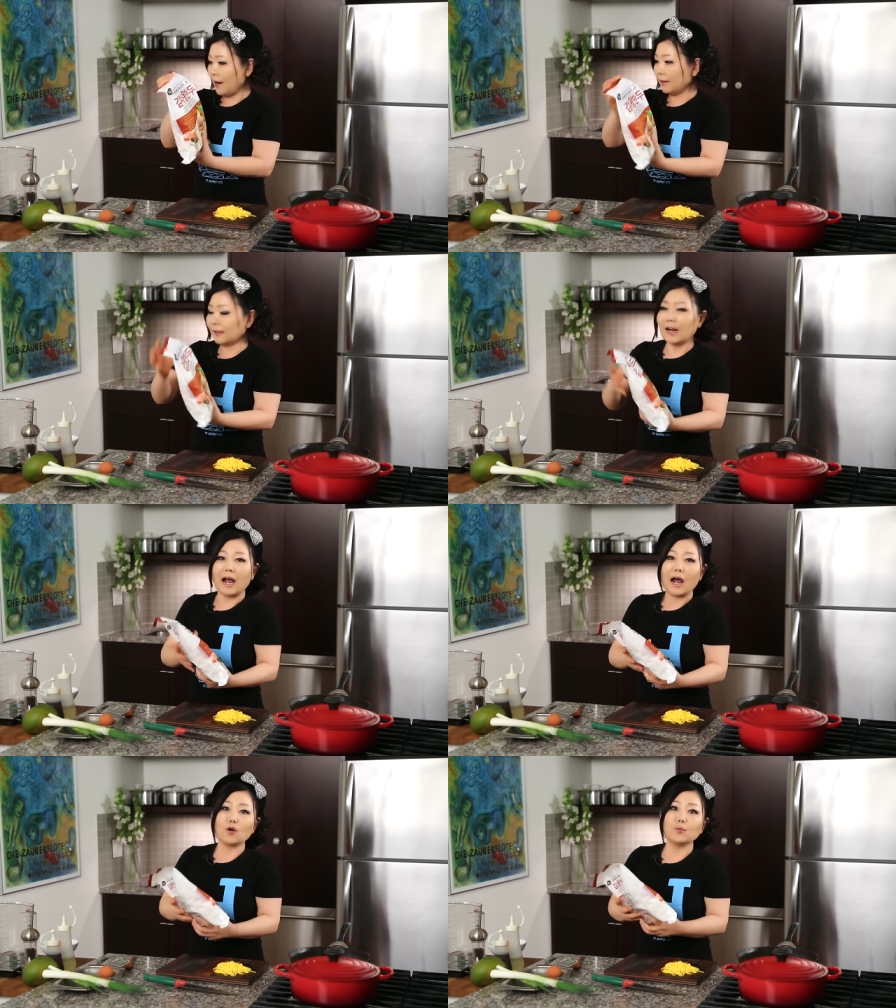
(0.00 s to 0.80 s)
And
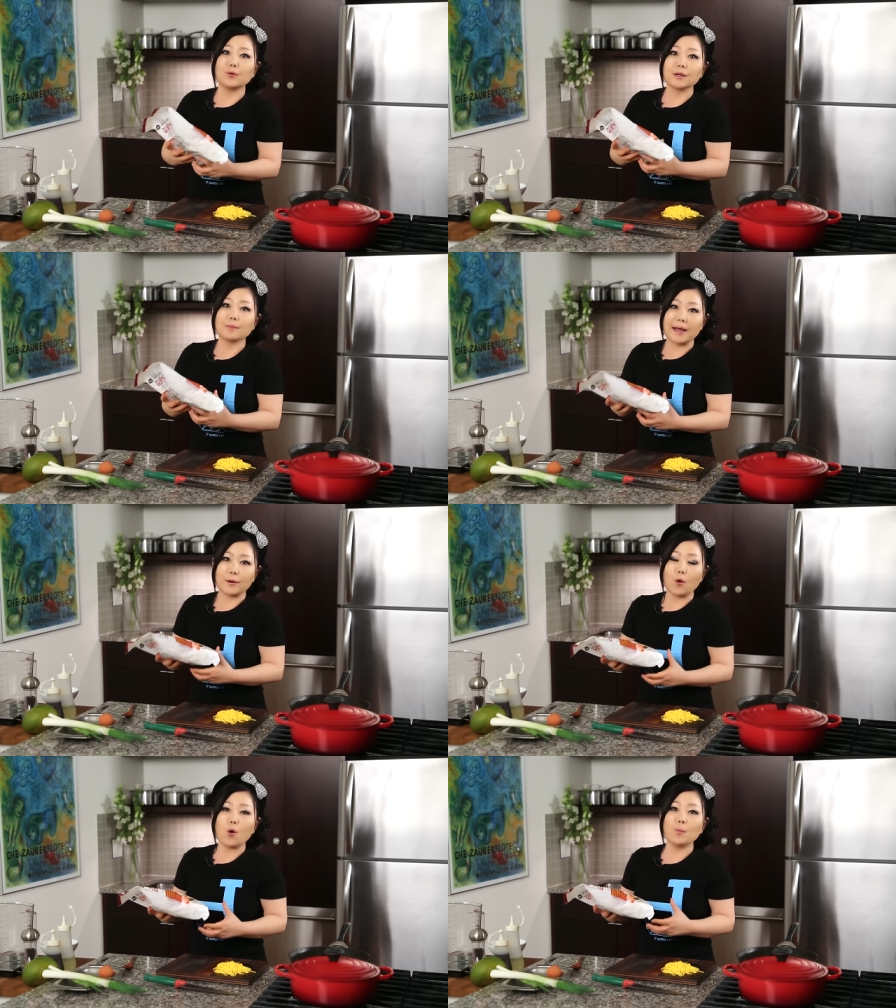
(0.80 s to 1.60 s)
I'll bring my
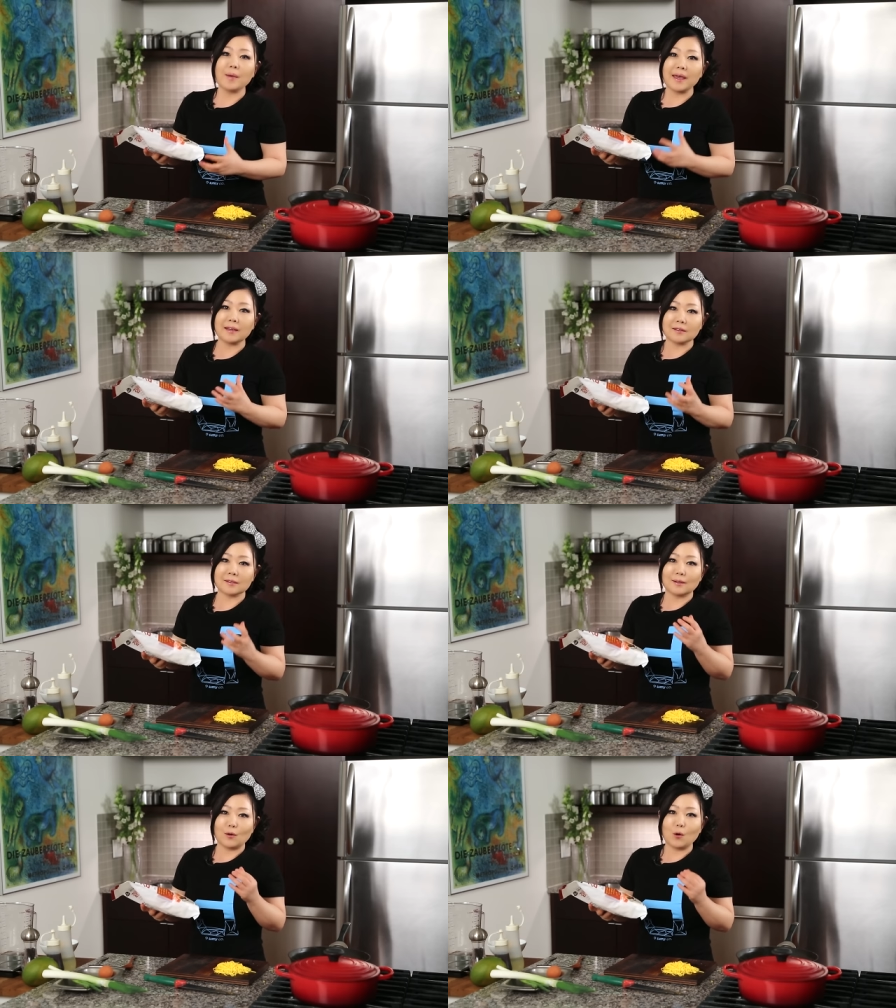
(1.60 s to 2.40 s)
homemade,
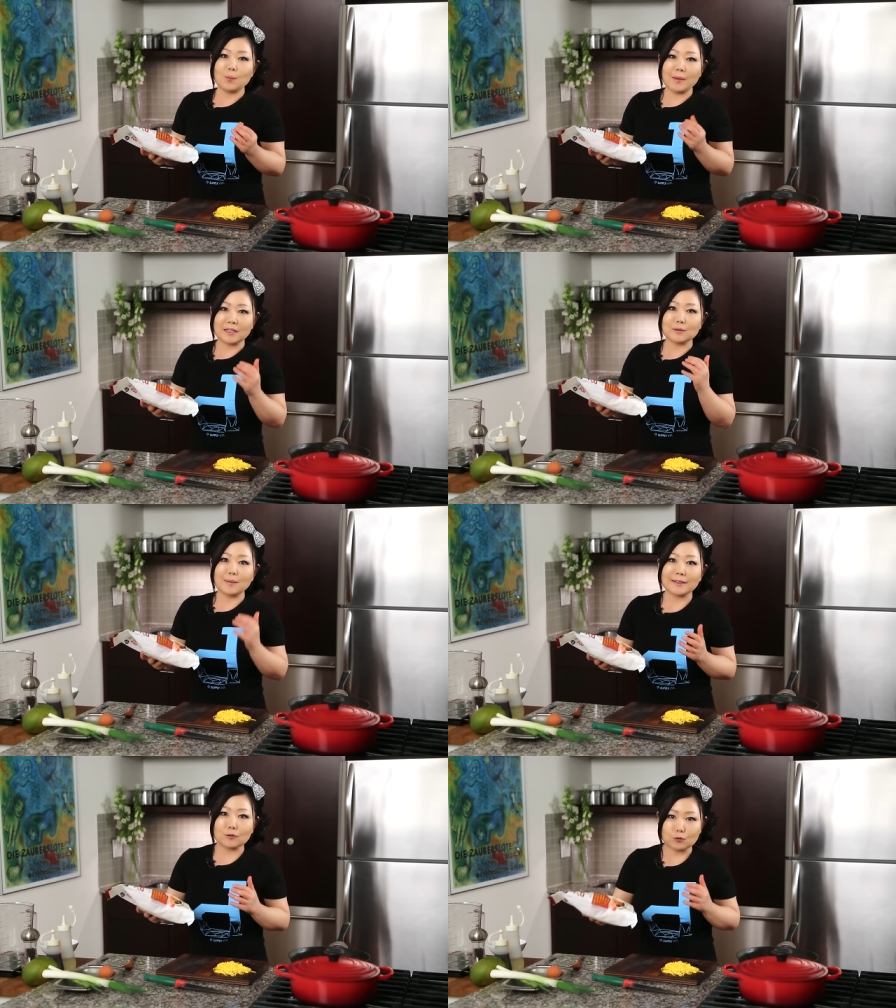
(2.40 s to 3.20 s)
homemade
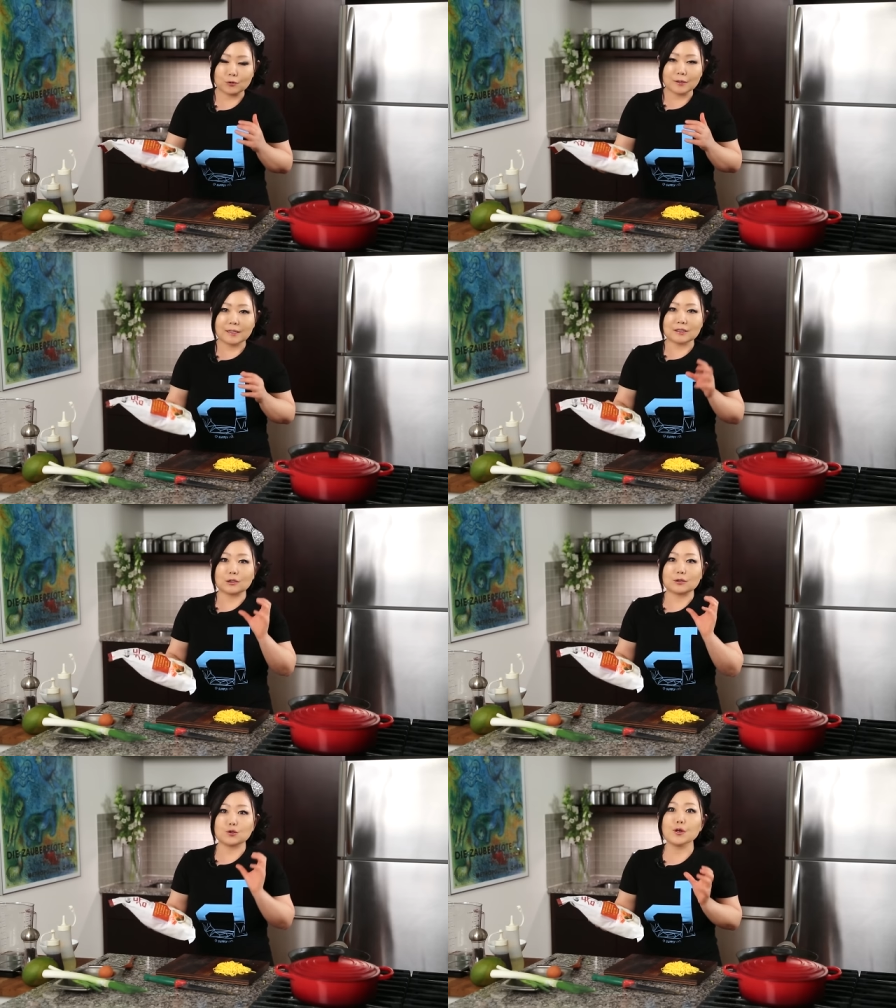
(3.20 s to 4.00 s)
mandu.
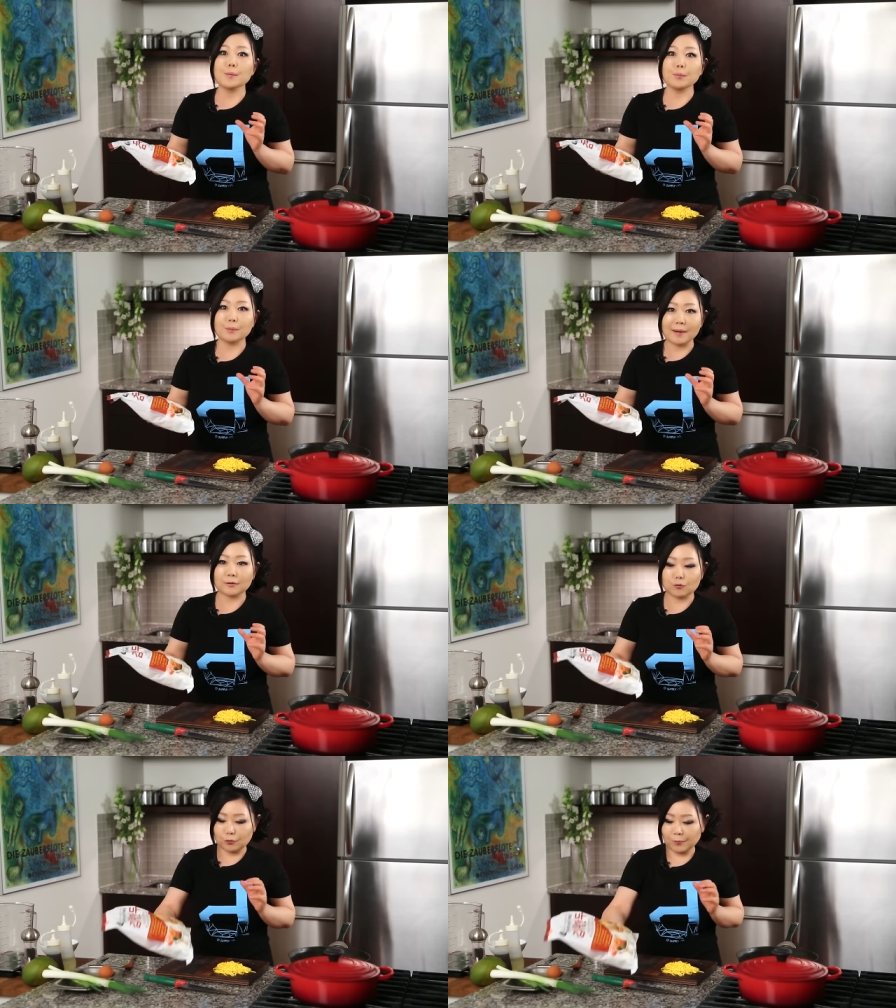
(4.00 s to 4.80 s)
So shrimp
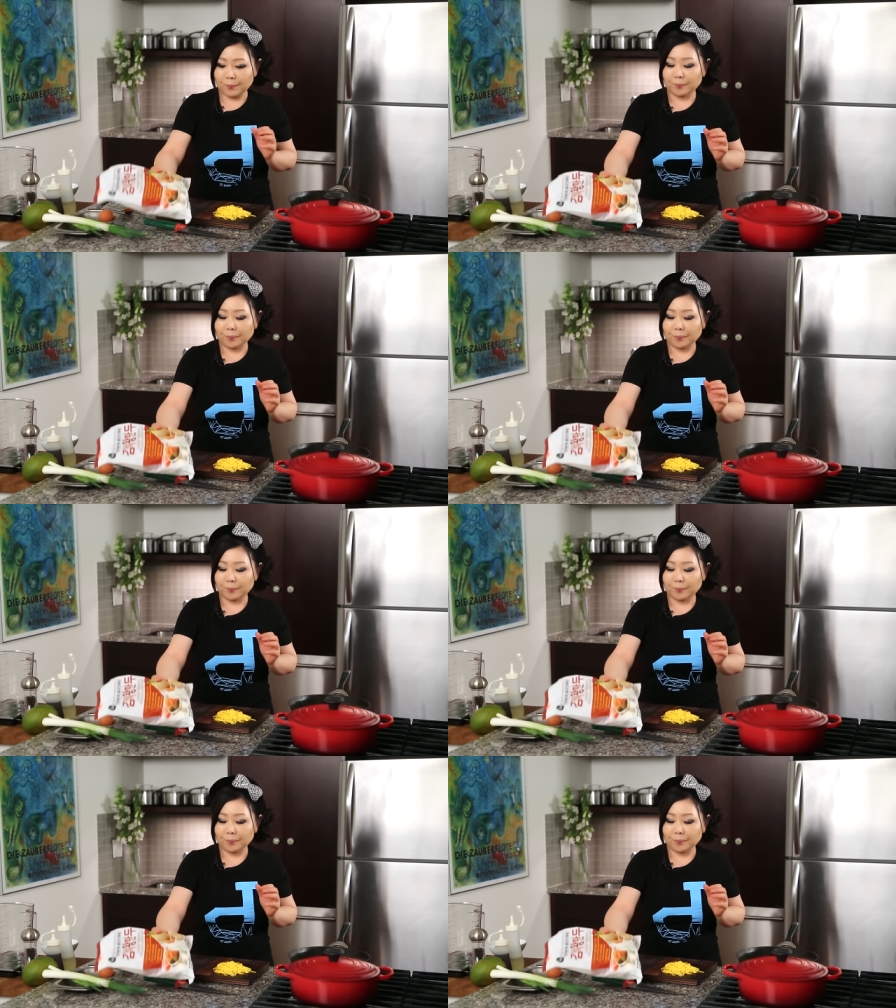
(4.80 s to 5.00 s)
mandu.